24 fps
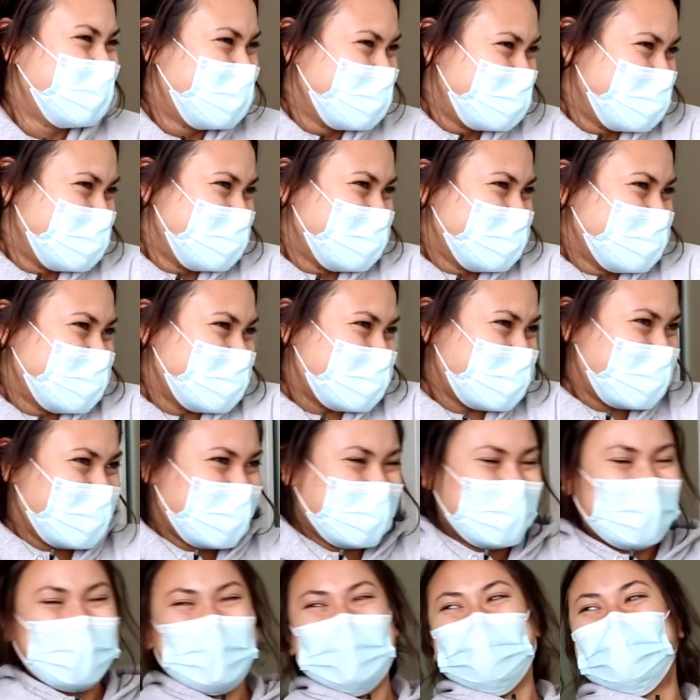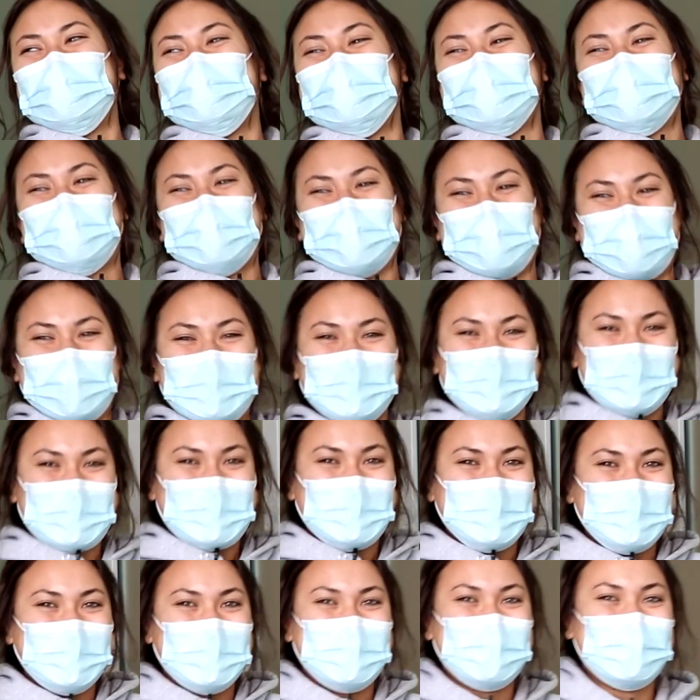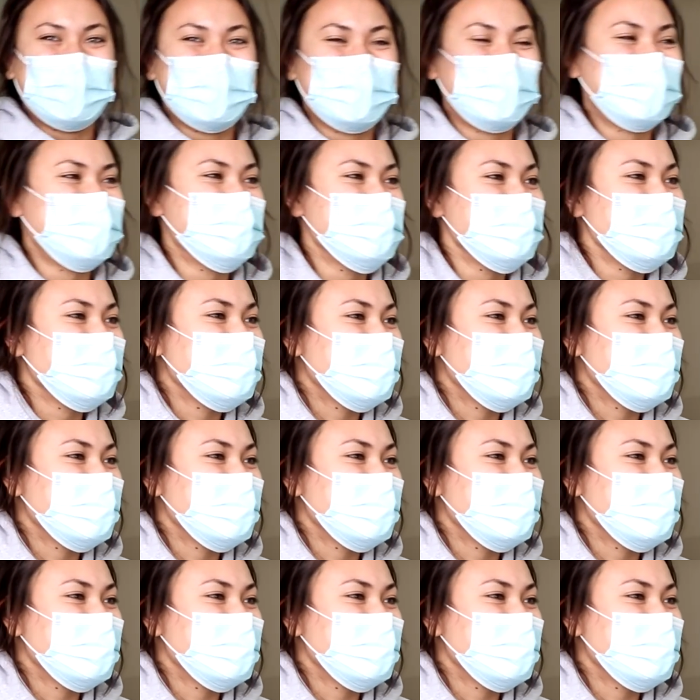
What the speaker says: God, I got a Boston accent, huh?